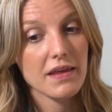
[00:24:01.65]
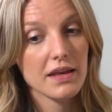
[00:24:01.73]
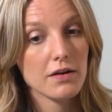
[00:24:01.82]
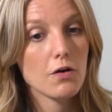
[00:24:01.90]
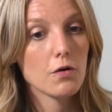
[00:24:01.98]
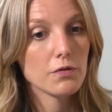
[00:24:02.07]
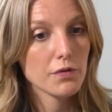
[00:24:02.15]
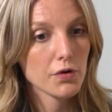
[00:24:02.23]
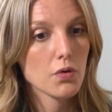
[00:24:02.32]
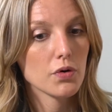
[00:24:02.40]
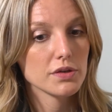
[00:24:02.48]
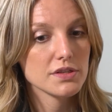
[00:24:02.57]
then over the
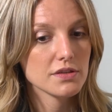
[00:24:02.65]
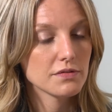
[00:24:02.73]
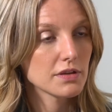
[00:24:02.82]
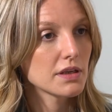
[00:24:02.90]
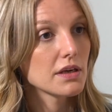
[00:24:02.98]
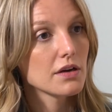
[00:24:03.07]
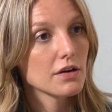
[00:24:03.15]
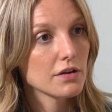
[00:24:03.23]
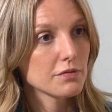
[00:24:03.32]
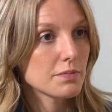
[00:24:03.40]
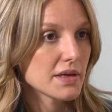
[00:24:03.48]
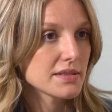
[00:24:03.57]
course of a year
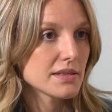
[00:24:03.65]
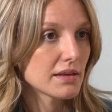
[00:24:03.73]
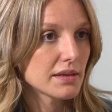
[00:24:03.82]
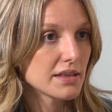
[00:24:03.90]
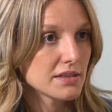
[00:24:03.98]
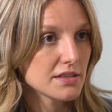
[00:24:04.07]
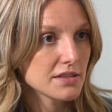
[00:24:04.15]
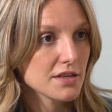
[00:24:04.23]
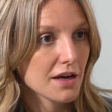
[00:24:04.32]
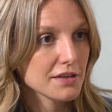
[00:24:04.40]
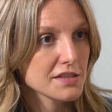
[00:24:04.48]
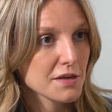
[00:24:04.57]
of basically
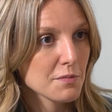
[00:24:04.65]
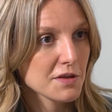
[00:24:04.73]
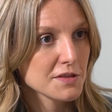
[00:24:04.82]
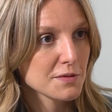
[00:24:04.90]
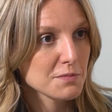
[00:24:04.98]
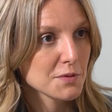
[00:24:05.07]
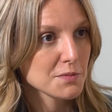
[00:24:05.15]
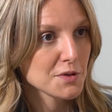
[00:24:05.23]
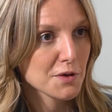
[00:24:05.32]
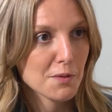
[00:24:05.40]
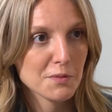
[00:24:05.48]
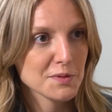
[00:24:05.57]
detoxing, my symptoms
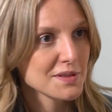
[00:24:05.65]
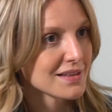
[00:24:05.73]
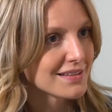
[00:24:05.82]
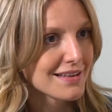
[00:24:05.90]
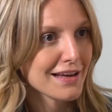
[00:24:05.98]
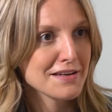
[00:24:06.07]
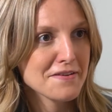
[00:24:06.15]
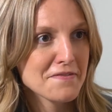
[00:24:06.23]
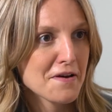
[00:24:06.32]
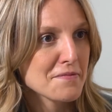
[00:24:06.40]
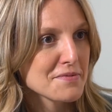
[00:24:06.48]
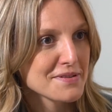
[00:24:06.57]
are almost like
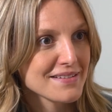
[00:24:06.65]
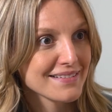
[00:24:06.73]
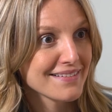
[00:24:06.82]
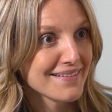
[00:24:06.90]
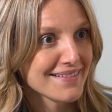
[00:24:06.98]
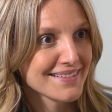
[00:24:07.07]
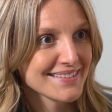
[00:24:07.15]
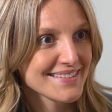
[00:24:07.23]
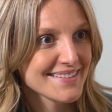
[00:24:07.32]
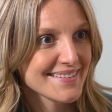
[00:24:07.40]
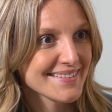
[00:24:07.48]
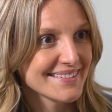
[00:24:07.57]
95% gone.
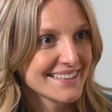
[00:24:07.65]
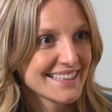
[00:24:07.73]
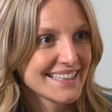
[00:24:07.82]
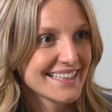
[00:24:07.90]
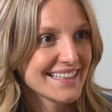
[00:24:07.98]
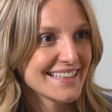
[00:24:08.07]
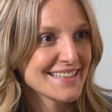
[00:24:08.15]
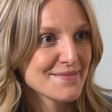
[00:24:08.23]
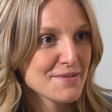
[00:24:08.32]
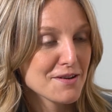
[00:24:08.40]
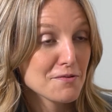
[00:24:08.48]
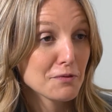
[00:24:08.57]
So it's
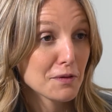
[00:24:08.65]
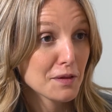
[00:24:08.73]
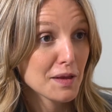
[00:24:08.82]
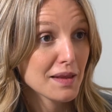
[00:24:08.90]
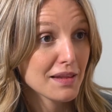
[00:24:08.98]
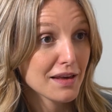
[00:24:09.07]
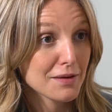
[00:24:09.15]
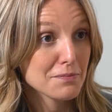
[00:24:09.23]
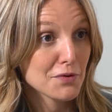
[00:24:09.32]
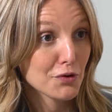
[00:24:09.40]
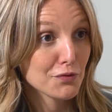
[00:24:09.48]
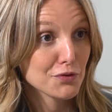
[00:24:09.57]
been a really like
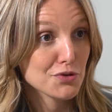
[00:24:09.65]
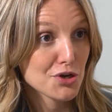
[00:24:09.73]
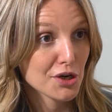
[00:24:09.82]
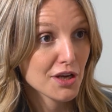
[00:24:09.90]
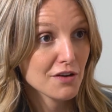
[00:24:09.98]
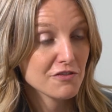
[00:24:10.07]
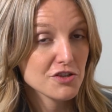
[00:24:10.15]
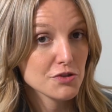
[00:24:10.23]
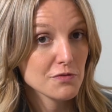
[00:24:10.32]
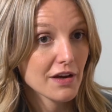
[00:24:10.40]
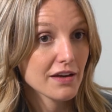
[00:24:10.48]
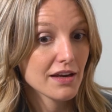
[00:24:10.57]
beautiful journey of
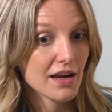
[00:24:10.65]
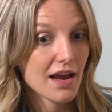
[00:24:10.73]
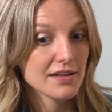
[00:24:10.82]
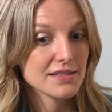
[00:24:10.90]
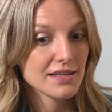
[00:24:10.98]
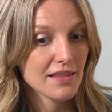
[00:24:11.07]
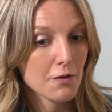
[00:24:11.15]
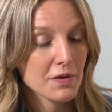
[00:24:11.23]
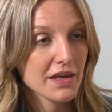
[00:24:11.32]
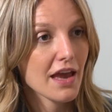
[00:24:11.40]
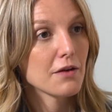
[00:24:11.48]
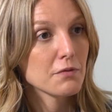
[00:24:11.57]
just recognizing that
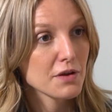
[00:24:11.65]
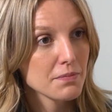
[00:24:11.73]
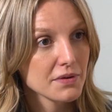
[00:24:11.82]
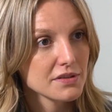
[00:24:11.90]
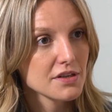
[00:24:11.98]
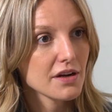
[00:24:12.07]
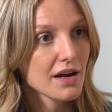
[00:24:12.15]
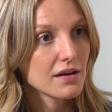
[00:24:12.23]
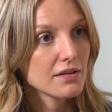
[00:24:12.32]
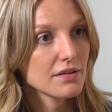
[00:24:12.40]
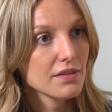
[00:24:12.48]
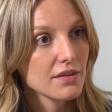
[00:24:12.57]
we can rebuild our
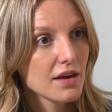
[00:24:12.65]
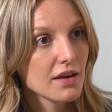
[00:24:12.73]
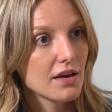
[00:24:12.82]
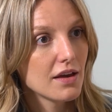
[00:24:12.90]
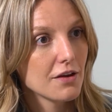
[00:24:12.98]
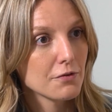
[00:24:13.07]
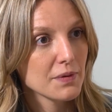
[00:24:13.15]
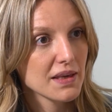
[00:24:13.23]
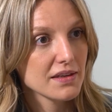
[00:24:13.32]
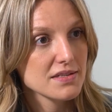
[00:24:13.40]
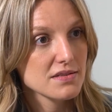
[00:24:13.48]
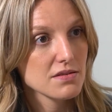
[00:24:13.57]
health if we
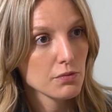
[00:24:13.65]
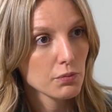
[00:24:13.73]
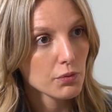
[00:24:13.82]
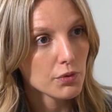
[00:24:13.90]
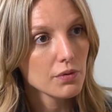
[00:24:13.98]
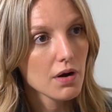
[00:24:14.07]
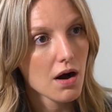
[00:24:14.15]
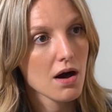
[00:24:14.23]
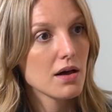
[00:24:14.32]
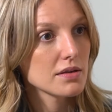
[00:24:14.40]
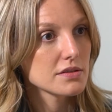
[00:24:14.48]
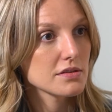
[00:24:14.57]
get to the root
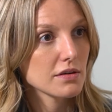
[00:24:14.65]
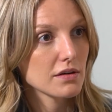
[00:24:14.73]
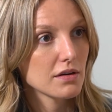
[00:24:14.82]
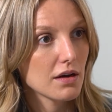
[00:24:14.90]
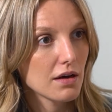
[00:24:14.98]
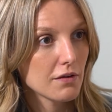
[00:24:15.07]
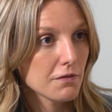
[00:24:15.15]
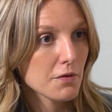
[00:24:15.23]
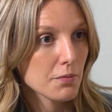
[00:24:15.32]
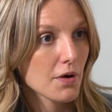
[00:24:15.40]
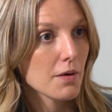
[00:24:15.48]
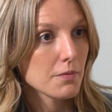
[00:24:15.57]
cause of
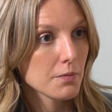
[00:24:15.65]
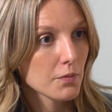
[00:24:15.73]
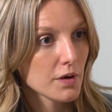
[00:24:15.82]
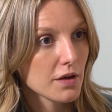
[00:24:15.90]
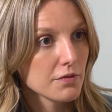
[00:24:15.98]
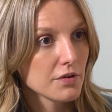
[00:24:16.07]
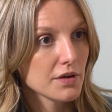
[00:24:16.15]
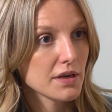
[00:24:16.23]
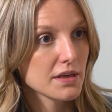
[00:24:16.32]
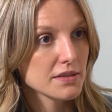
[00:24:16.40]
the problem, whatever it is.